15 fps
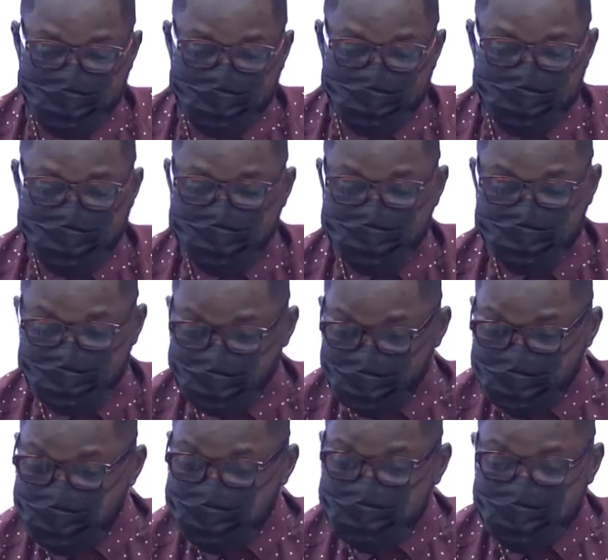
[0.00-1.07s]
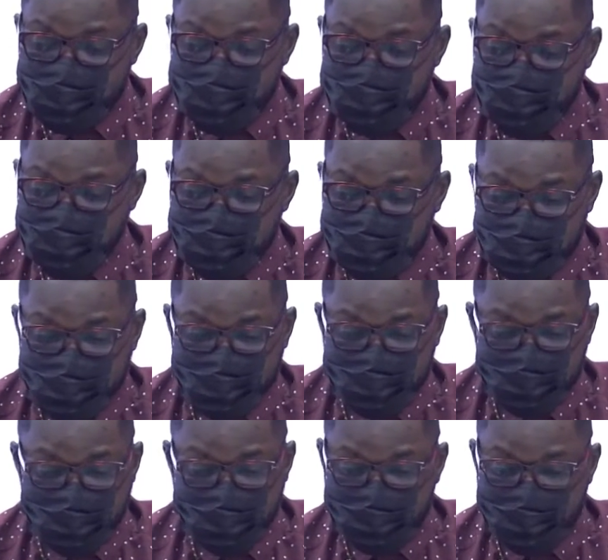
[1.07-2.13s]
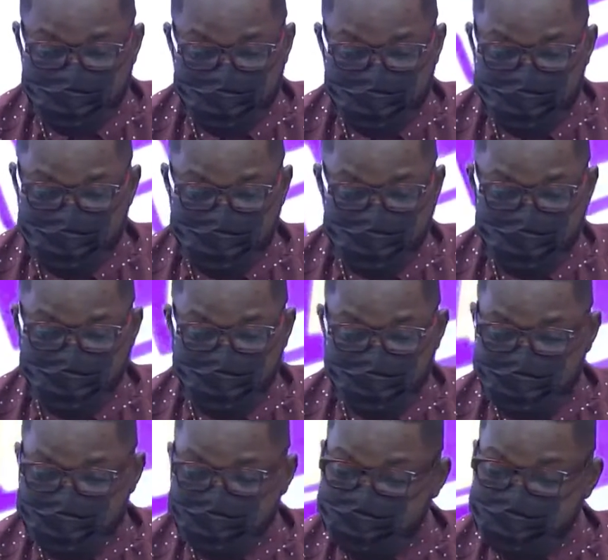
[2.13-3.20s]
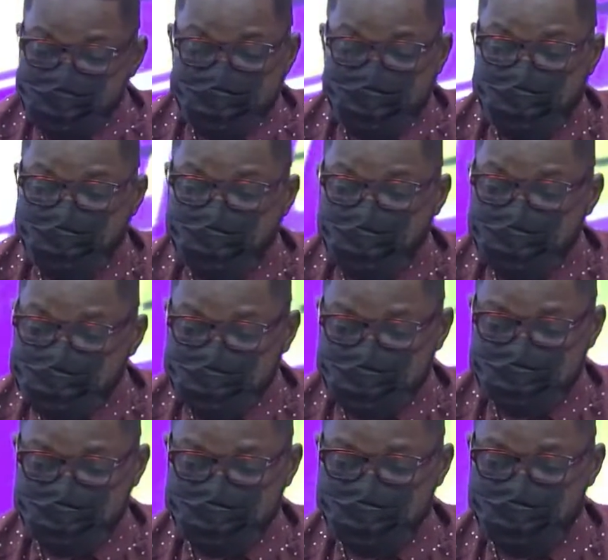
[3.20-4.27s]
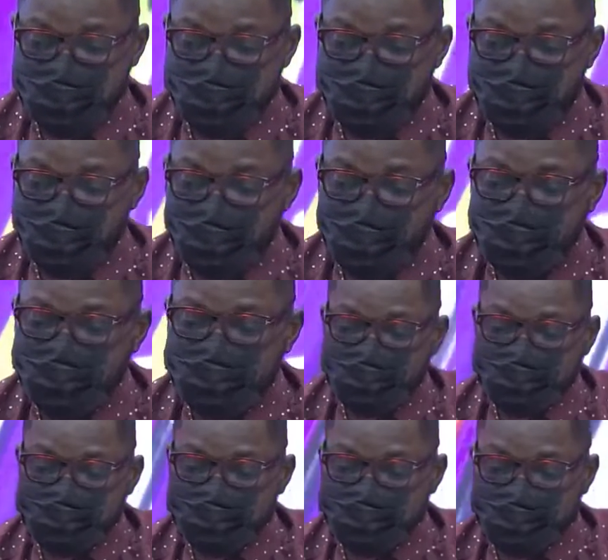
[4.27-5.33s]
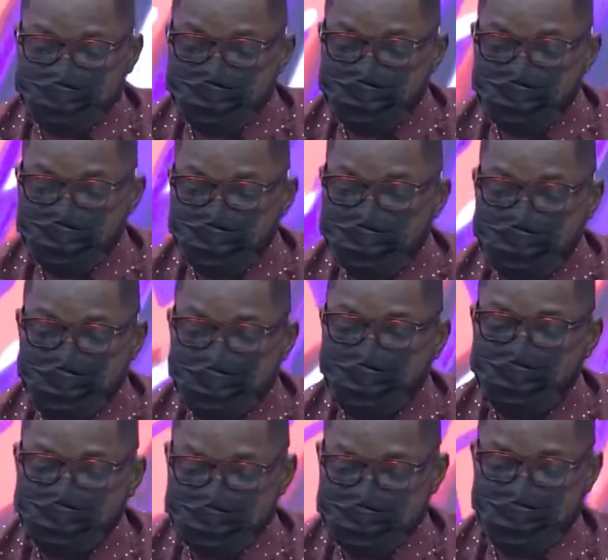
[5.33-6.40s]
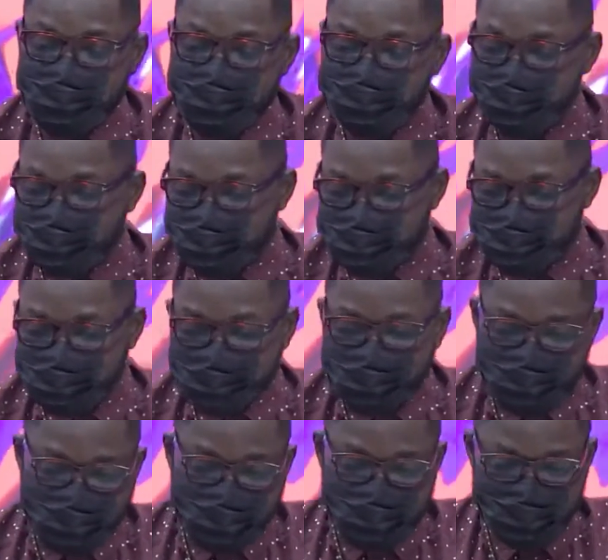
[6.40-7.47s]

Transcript: She was alone in the house when they came, took everything she owned, and beat her mercilessly while son stood outside with his back turned.